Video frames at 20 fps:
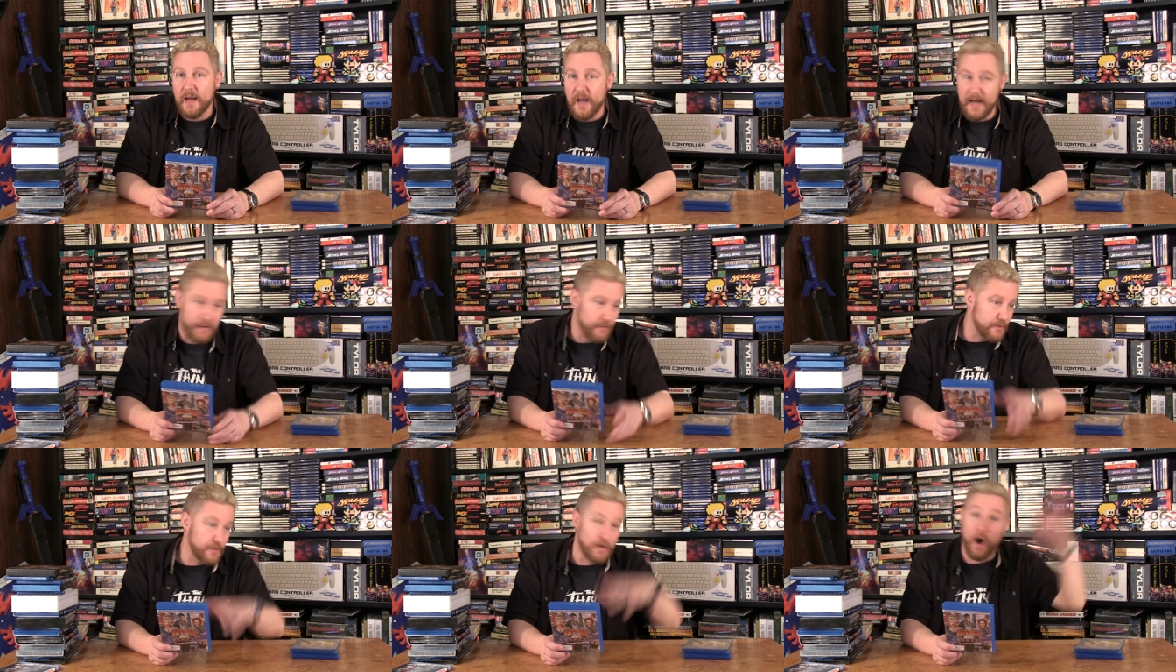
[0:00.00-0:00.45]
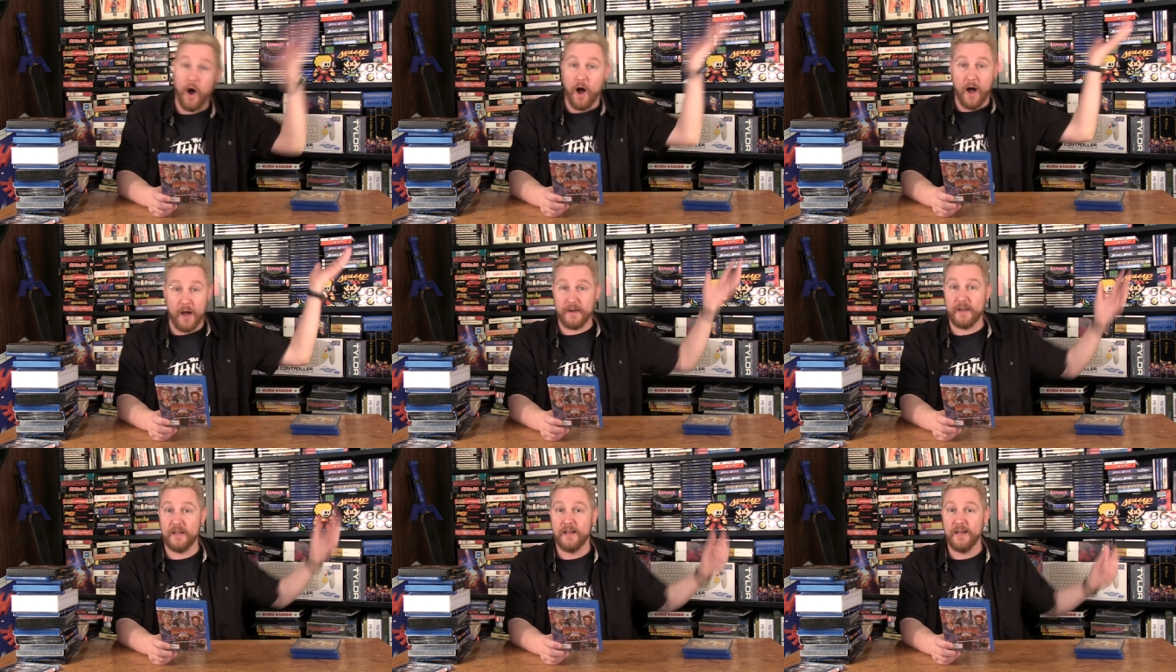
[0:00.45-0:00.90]
and it was
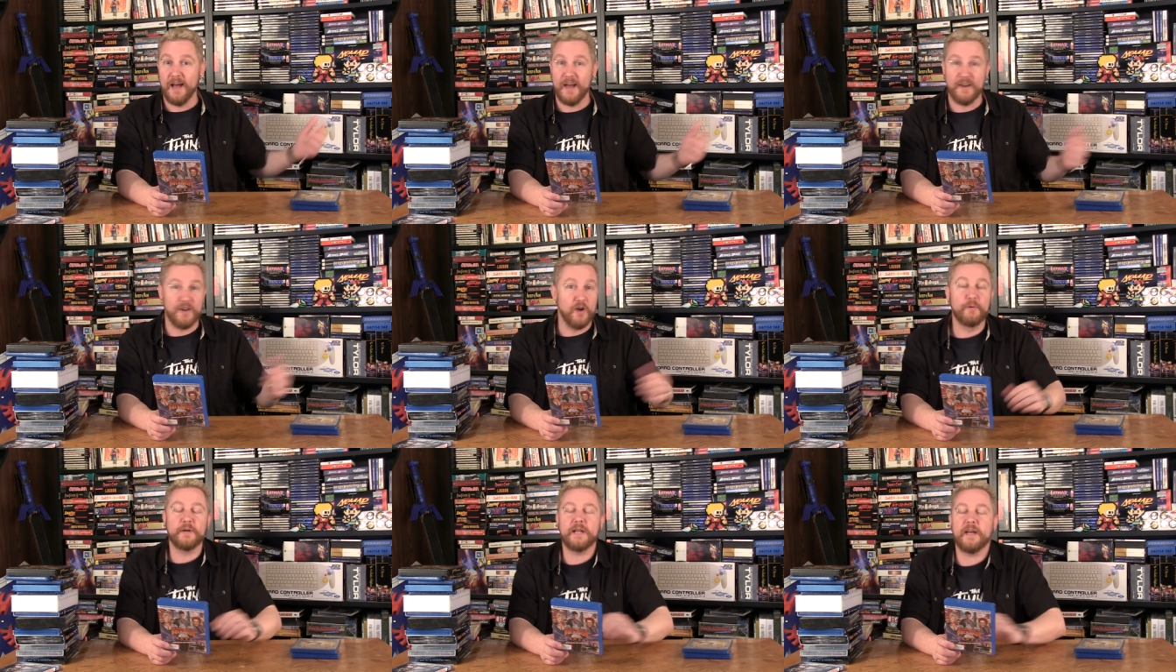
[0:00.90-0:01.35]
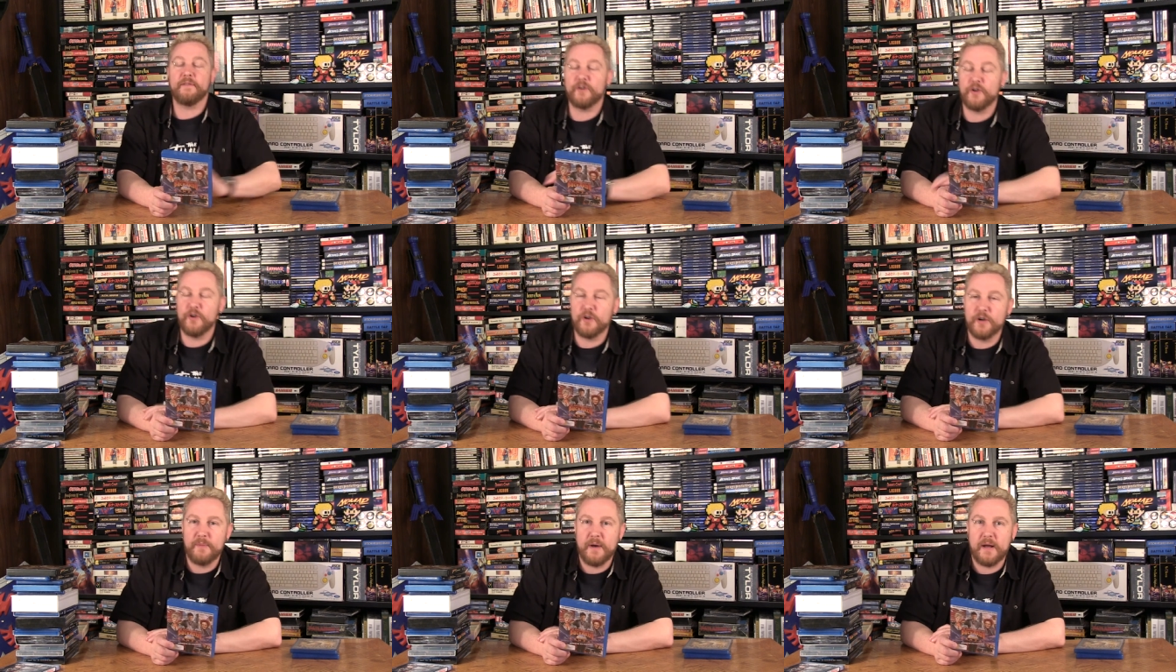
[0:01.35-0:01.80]
gone, and nobody ever
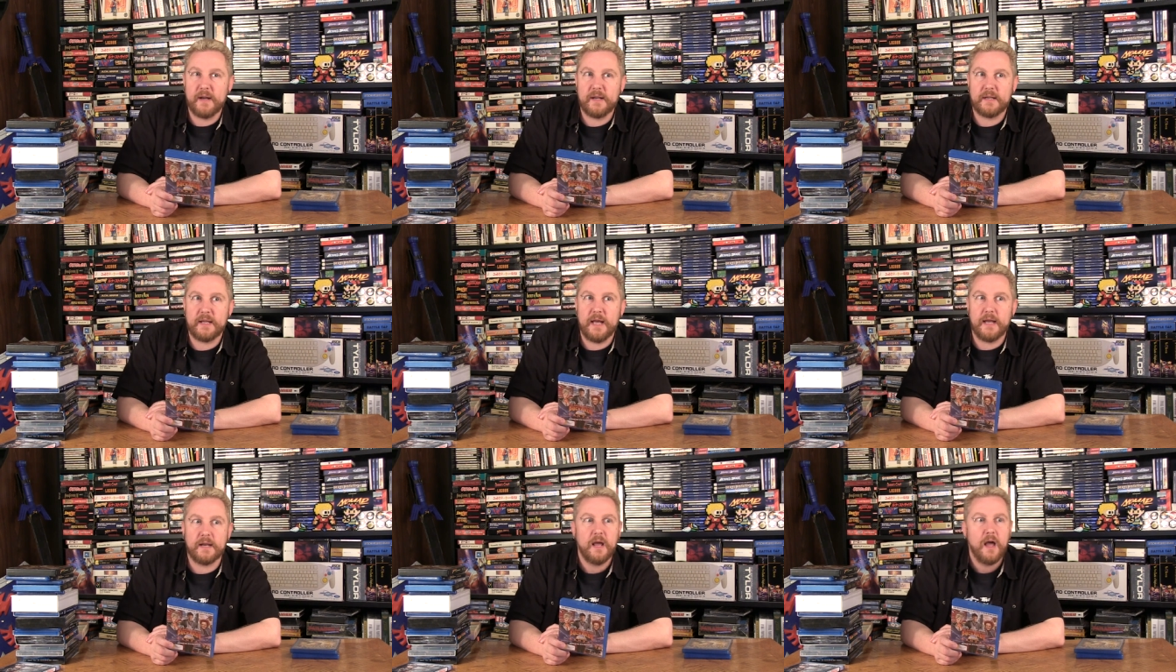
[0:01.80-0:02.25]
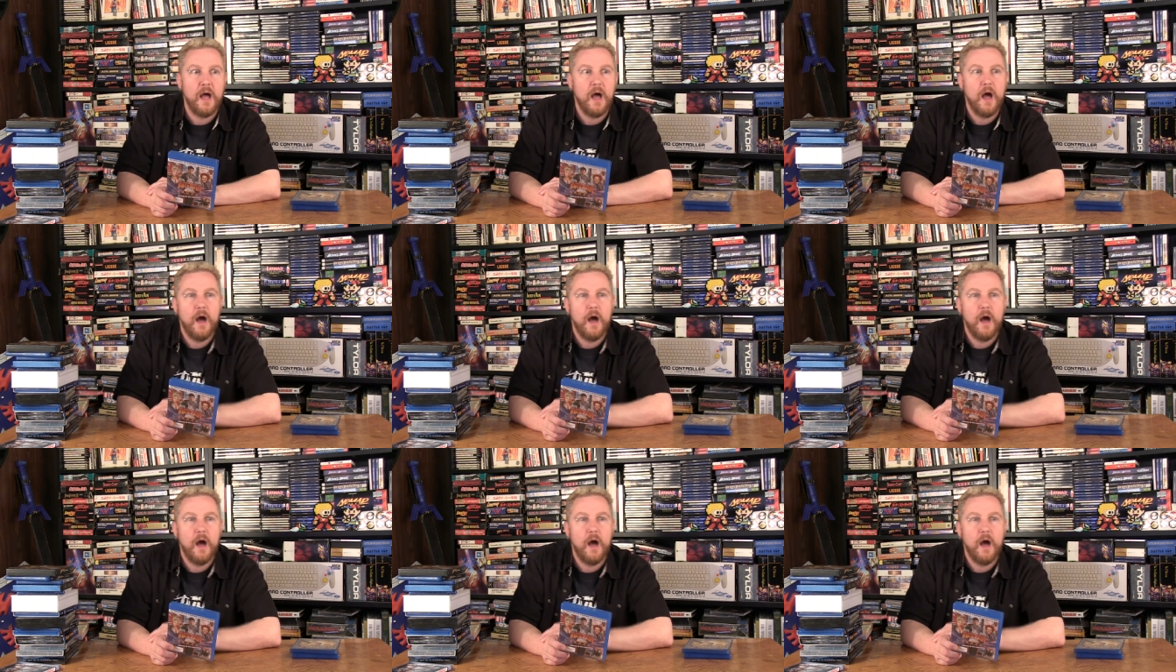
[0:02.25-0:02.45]
heard about it again.